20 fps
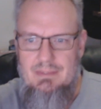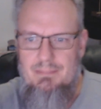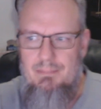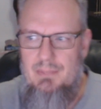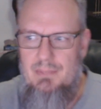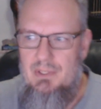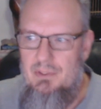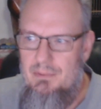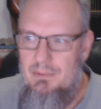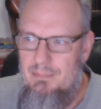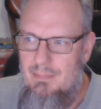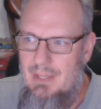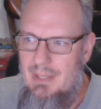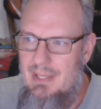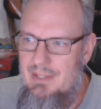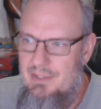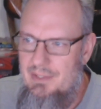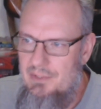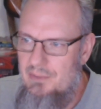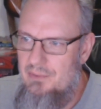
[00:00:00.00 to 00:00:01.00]
Mute
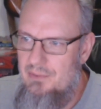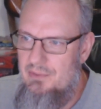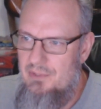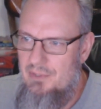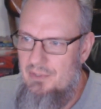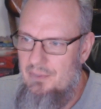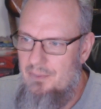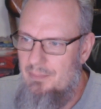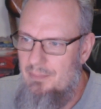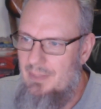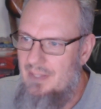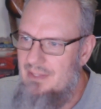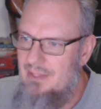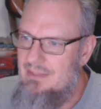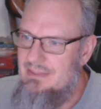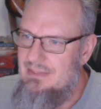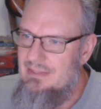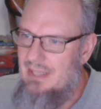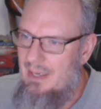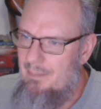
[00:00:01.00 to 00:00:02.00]
my YouTube.
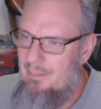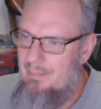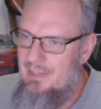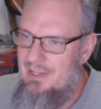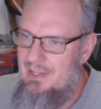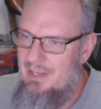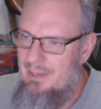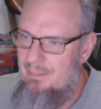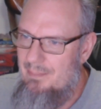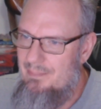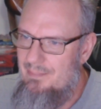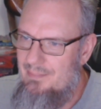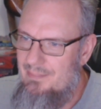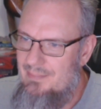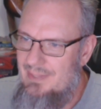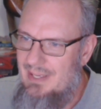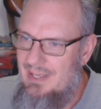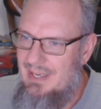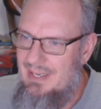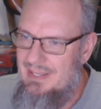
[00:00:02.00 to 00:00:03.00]
I bet I'm
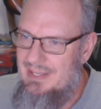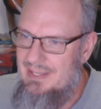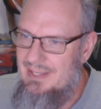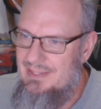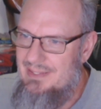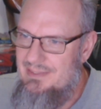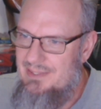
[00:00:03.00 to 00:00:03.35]
like